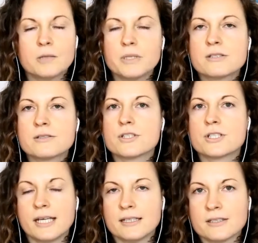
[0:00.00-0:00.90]
allow me to
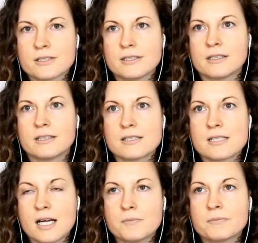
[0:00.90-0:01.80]
change the,
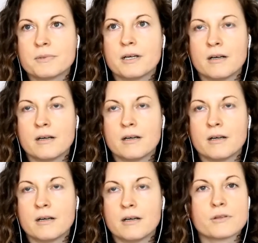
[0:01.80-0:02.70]
the type
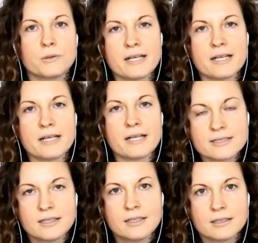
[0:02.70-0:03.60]
of thought
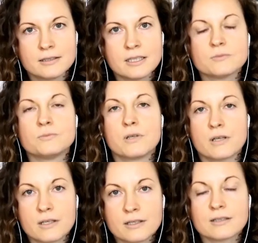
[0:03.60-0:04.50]
patterns that
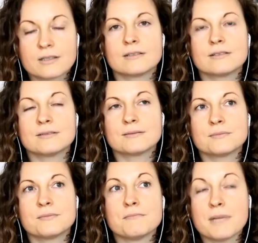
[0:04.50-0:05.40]
were
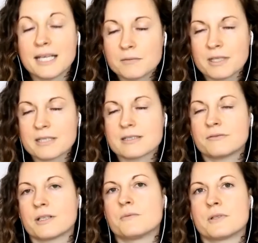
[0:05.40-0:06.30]
making my
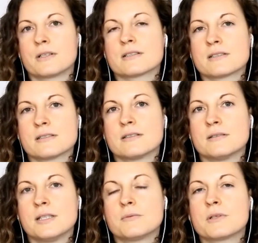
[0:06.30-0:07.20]
suffering
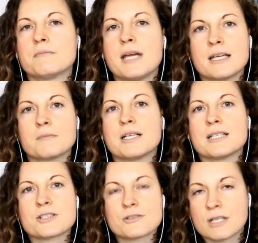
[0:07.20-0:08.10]
worse, that were making
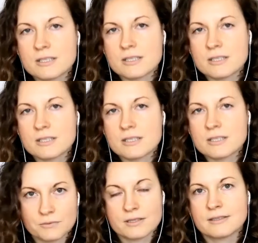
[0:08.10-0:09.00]
my stress
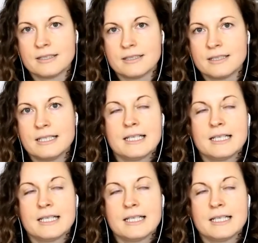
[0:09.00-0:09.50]
worse.